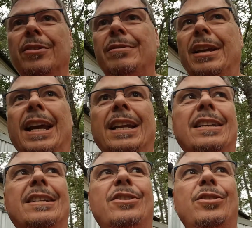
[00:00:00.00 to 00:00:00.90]

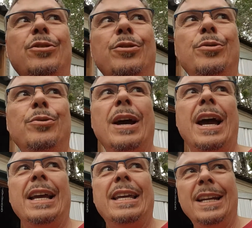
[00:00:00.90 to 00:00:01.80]
tend to
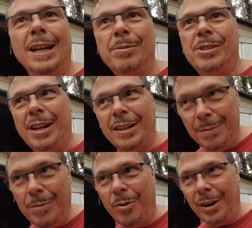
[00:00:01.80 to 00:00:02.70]
get up Sunday
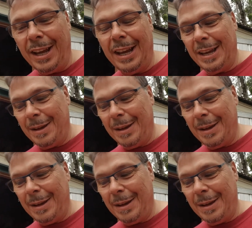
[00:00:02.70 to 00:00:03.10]
morning,